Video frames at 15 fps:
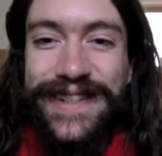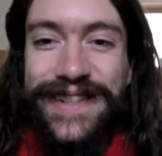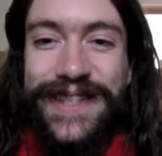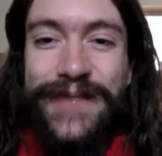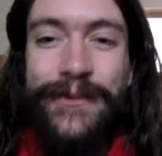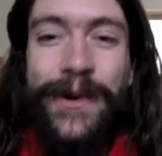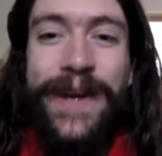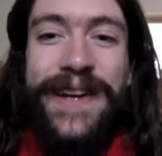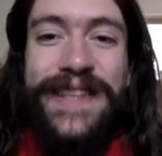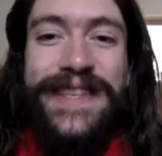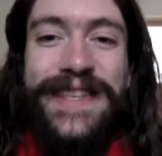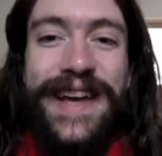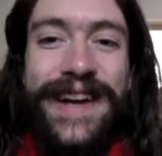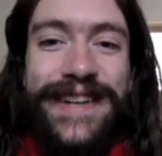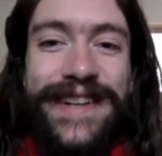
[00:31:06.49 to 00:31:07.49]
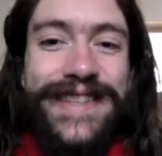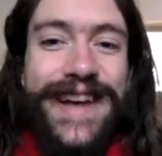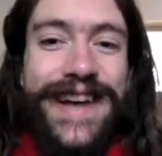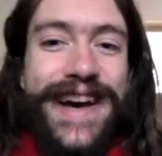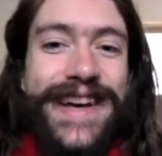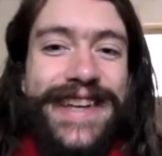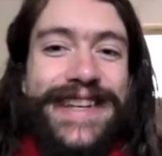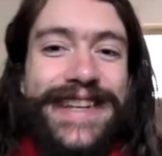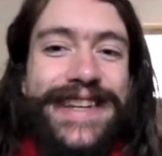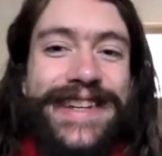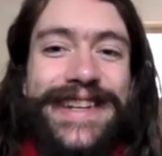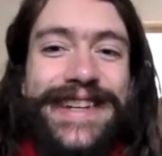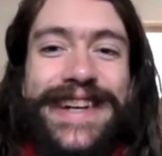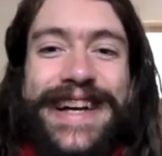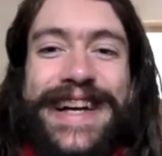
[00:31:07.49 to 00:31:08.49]
Because what is
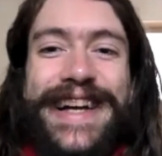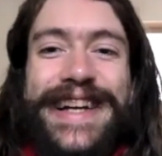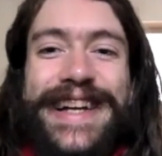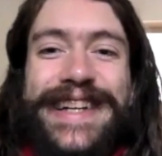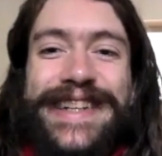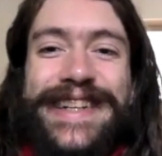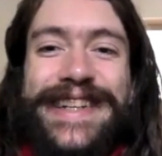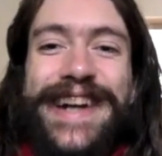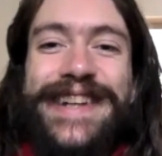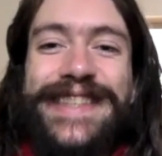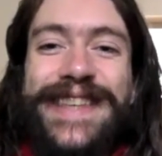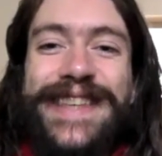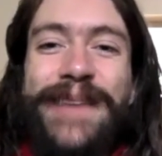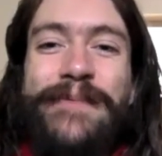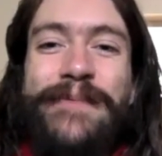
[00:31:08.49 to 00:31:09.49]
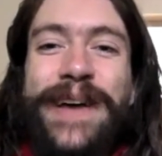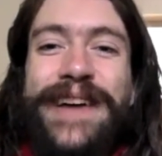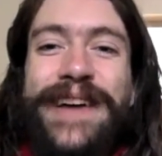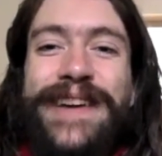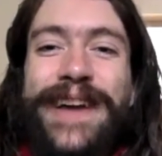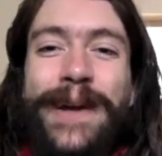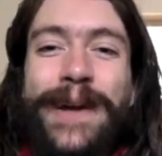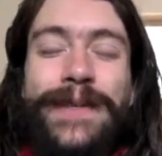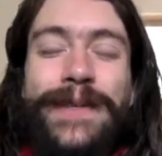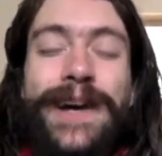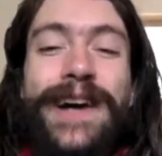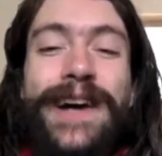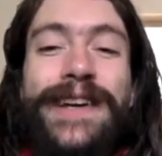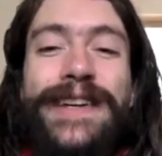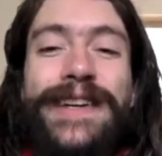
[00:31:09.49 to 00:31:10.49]
anxiety except that
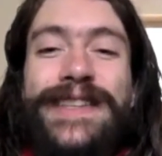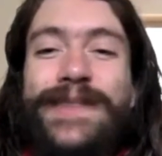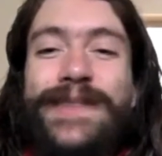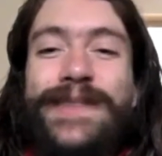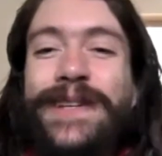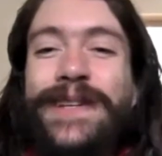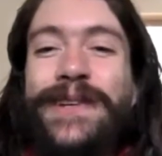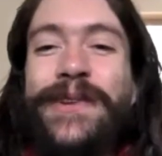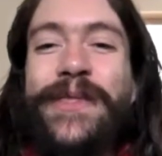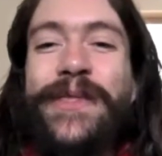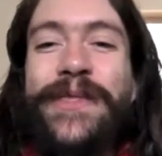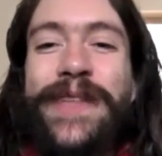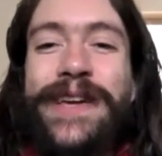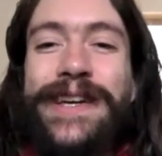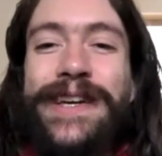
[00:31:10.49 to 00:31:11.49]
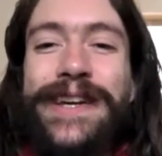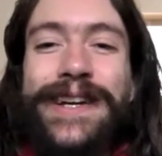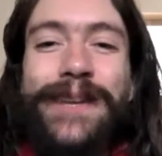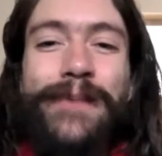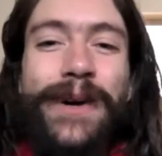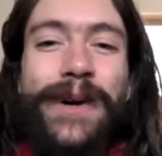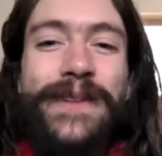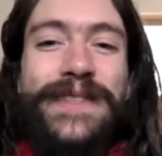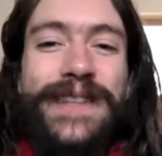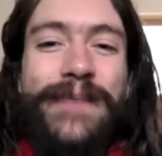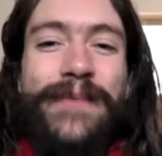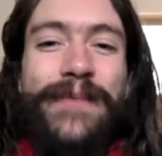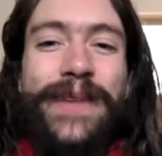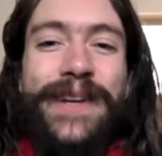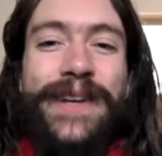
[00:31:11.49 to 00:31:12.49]
anxiety is when you're thinking about
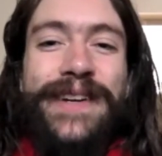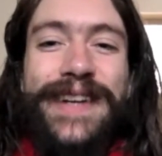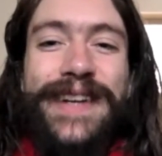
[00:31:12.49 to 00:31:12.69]
something,